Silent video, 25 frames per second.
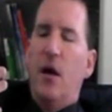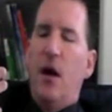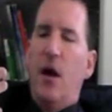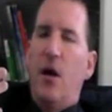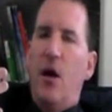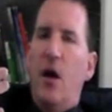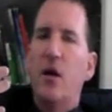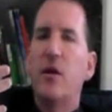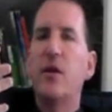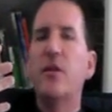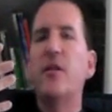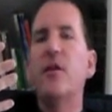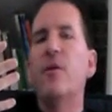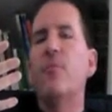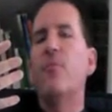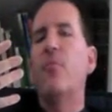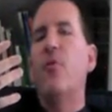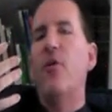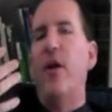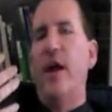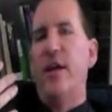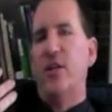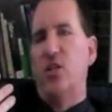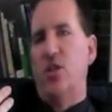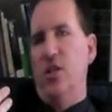are under the
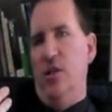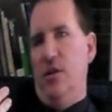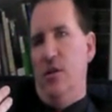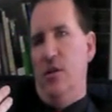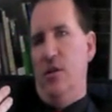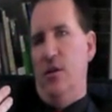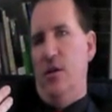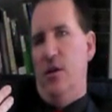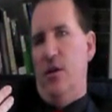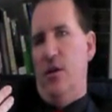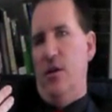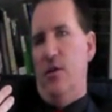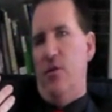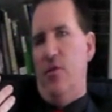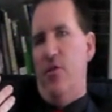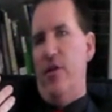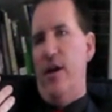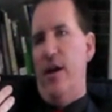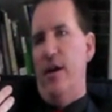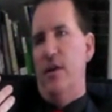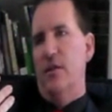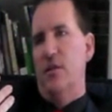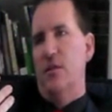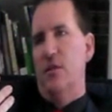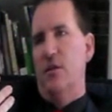impression
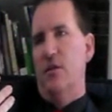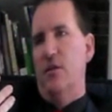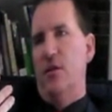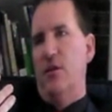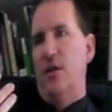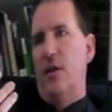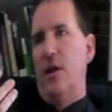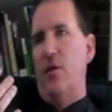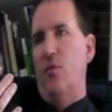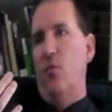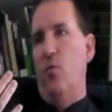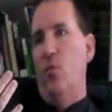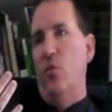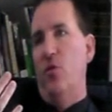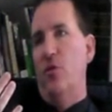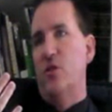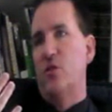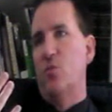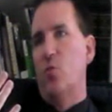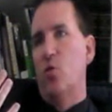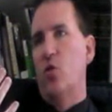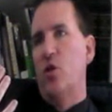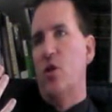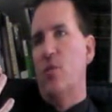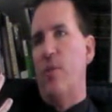that
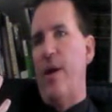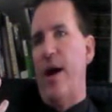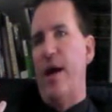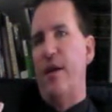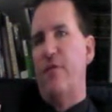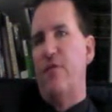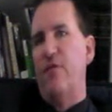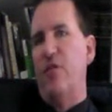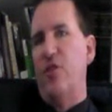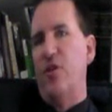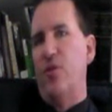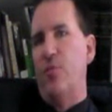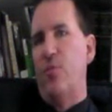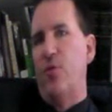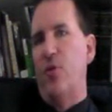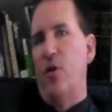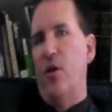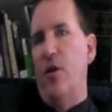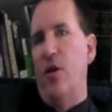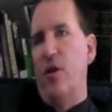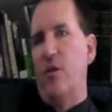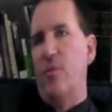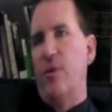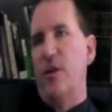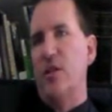there's more demand for their
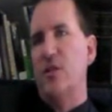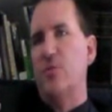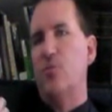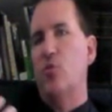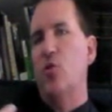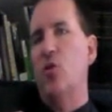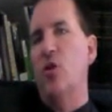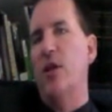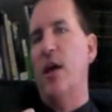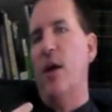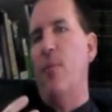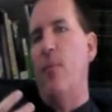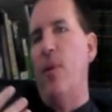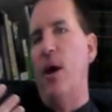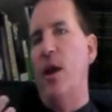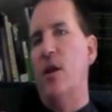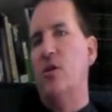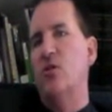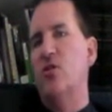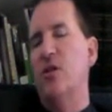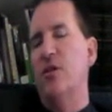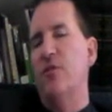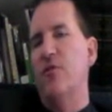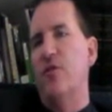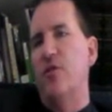product, but it's purely a
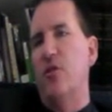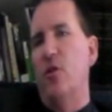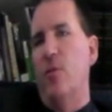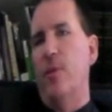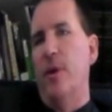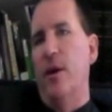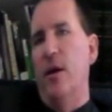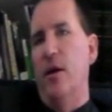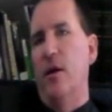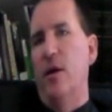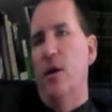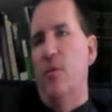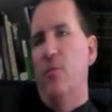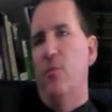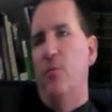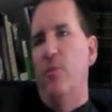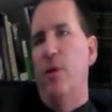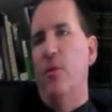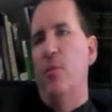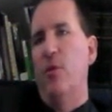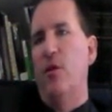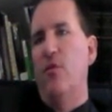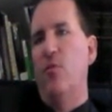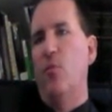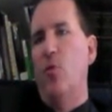monetary phenomenon.
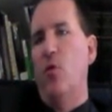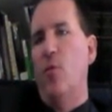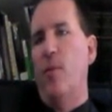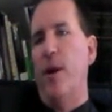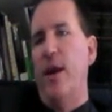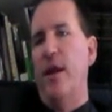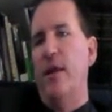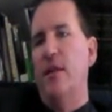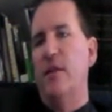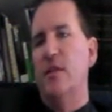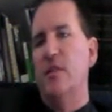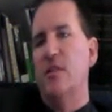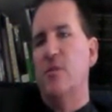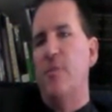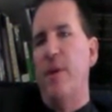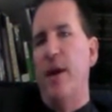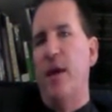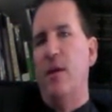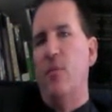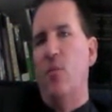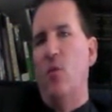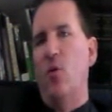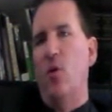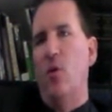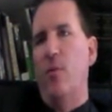People have more money, they
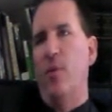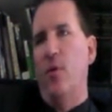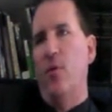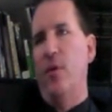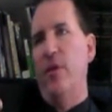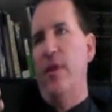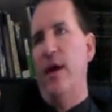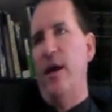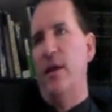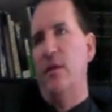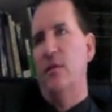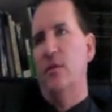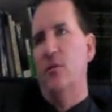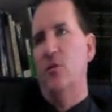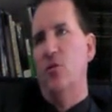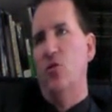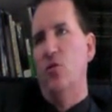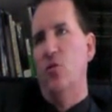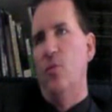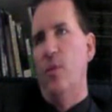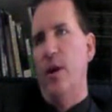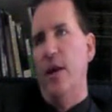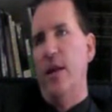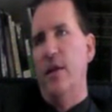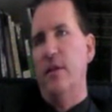spend more, but when that
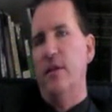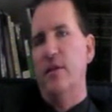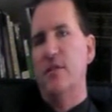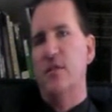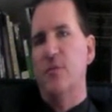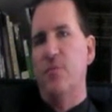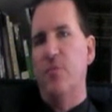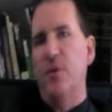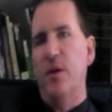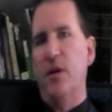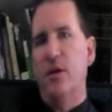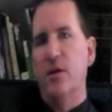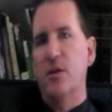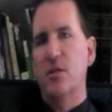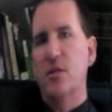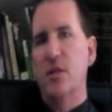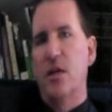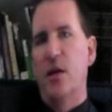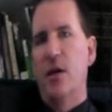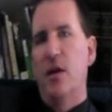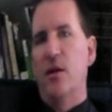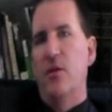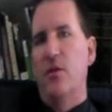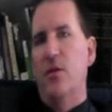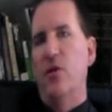new money disappears,
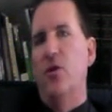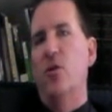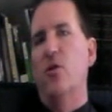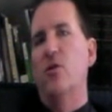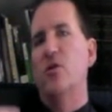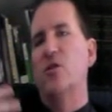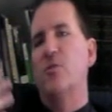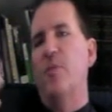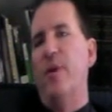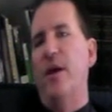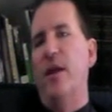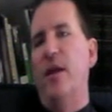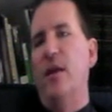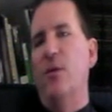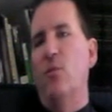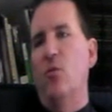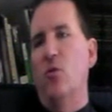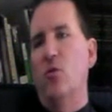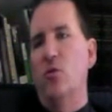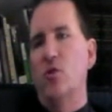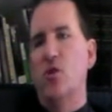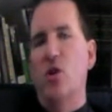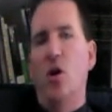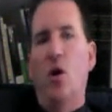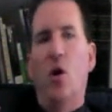they're not spending
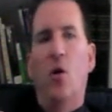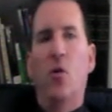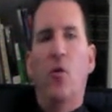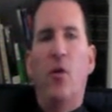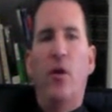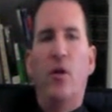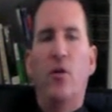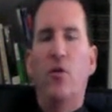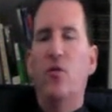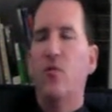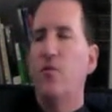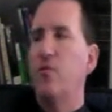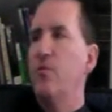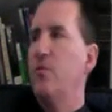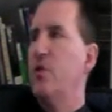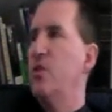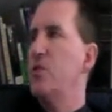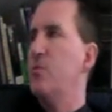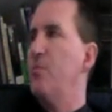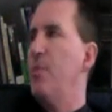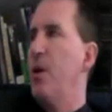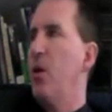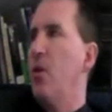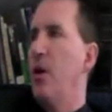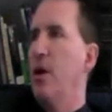more. So all that you've
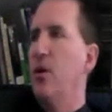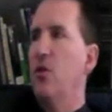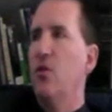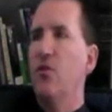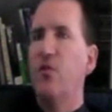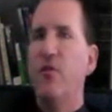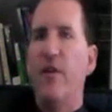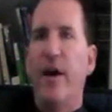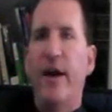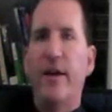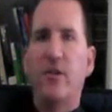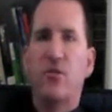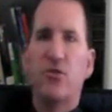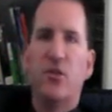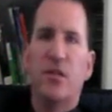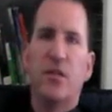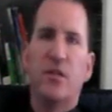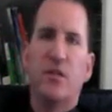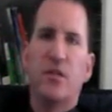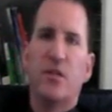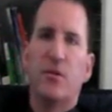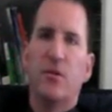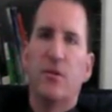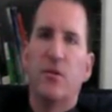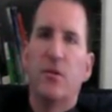just built a new
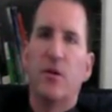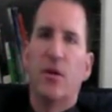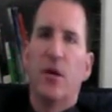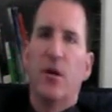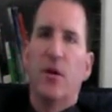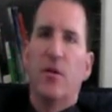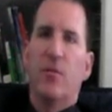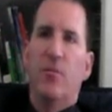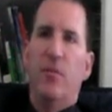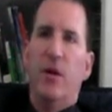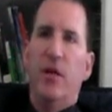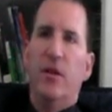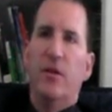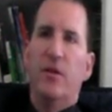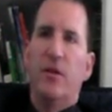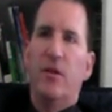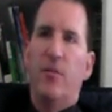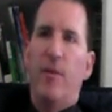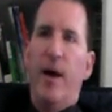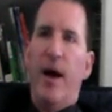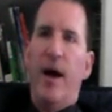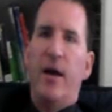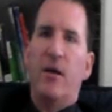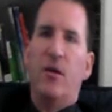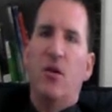factory to meet the
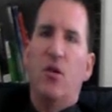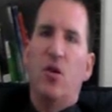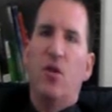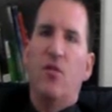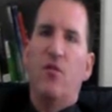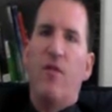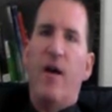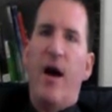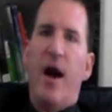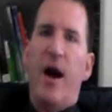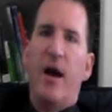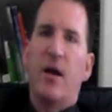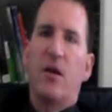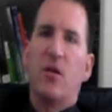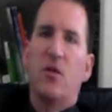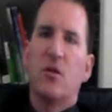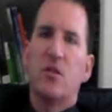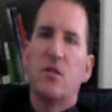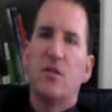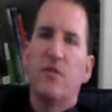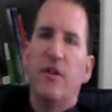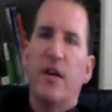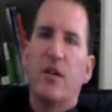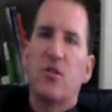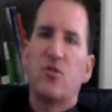demand, or you've hired
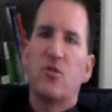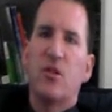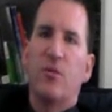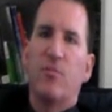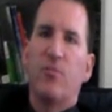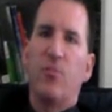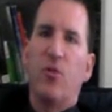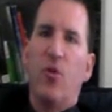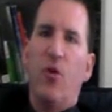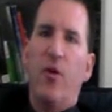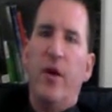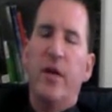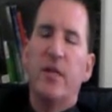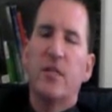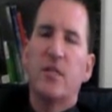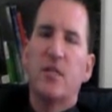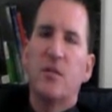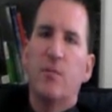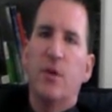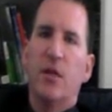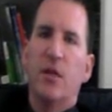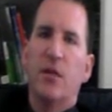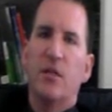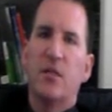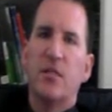lots of extra employees
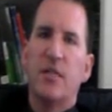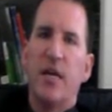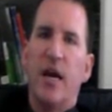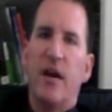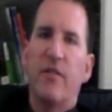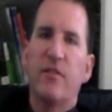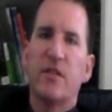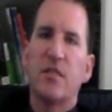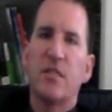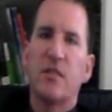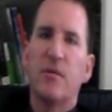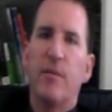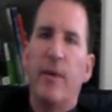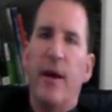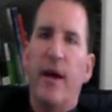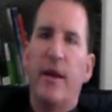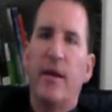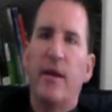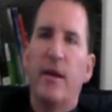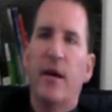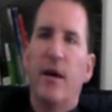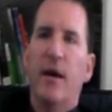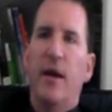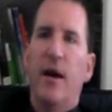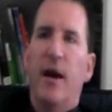to meet the service
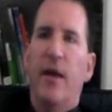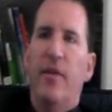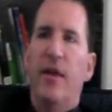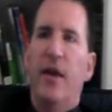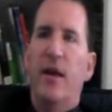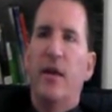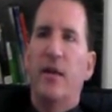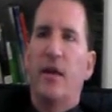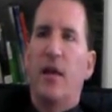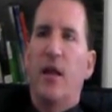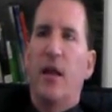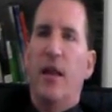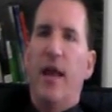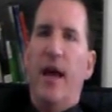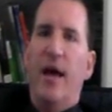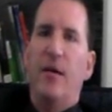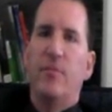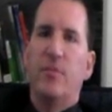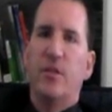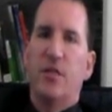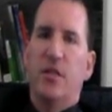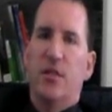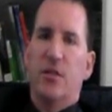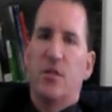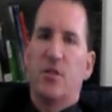demand, and then it
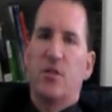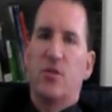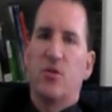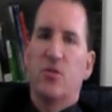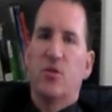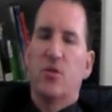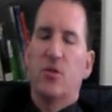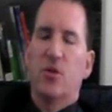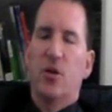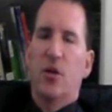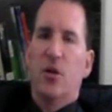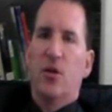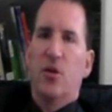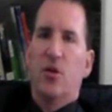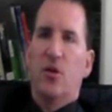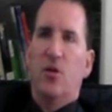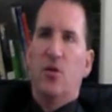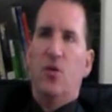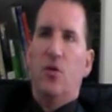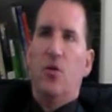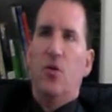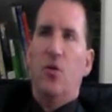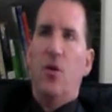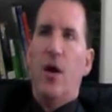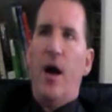collapses. So
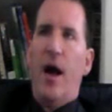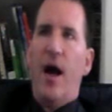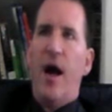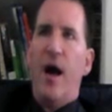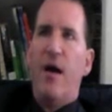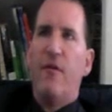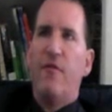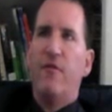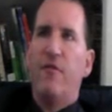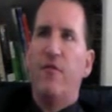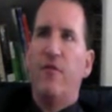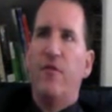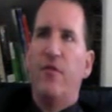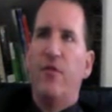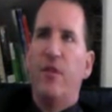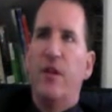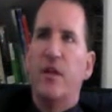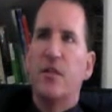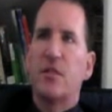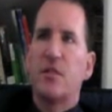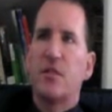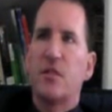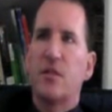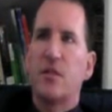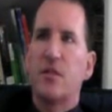you have
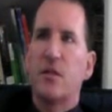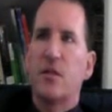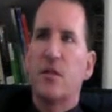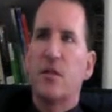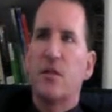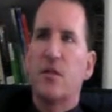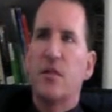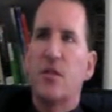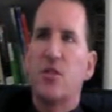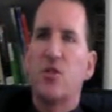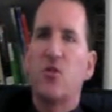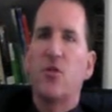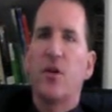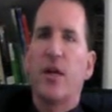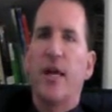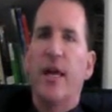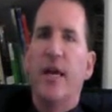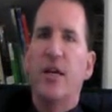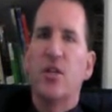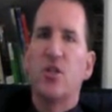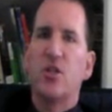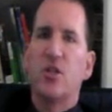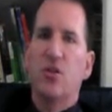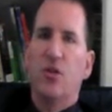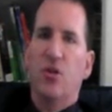this
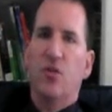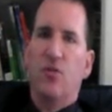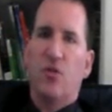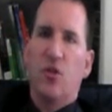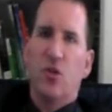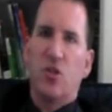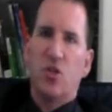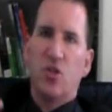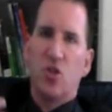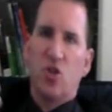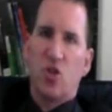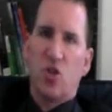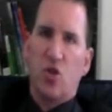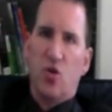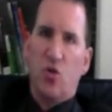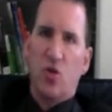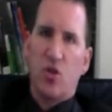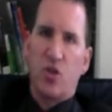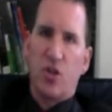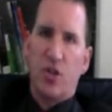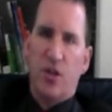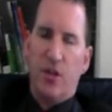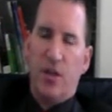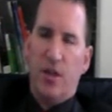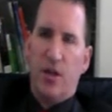dislocation, you've got
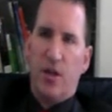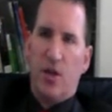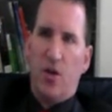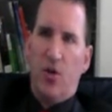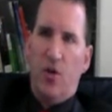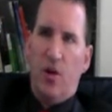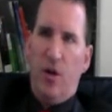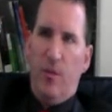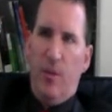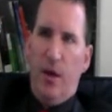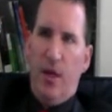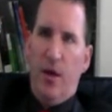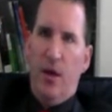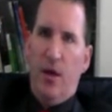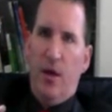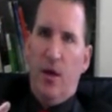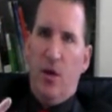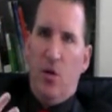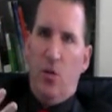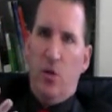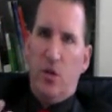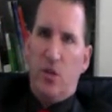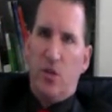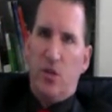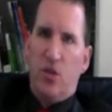distortion in the economy,
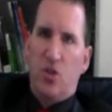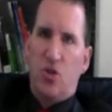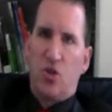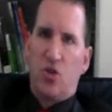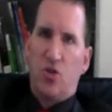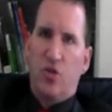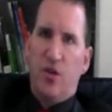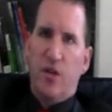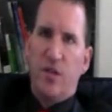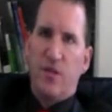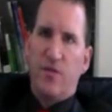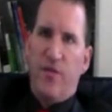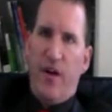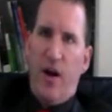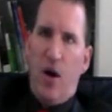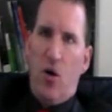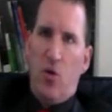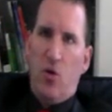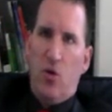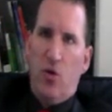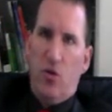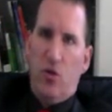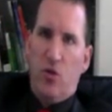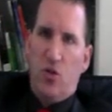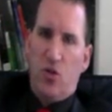which destroys
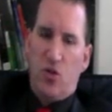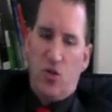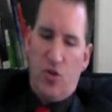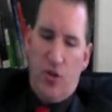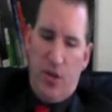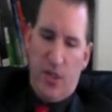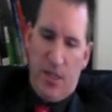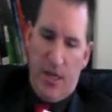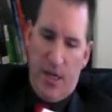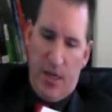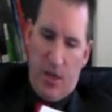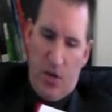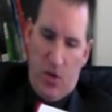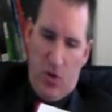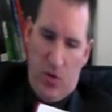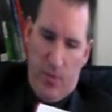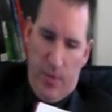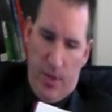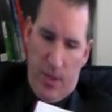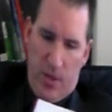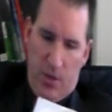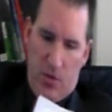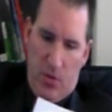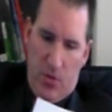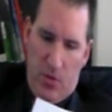value and destroys
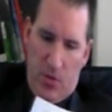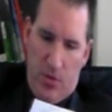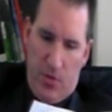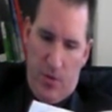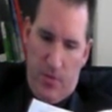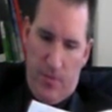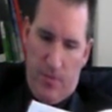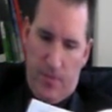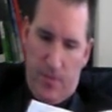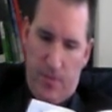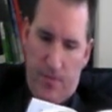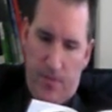economic growth.